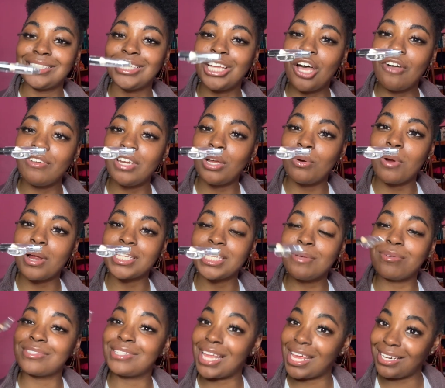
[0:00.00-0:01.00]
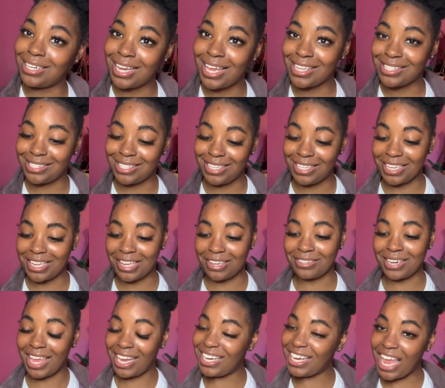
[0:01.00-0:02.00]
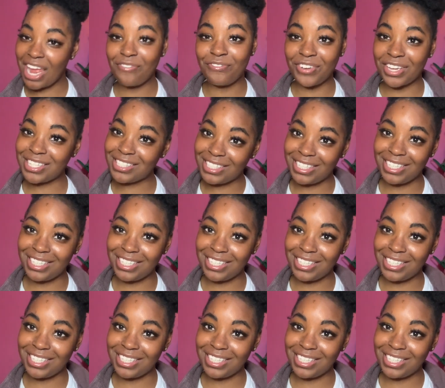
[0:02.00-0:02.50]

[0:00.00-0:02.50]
So hopefully it works. It was 99 cents, y'all. 99 free cents.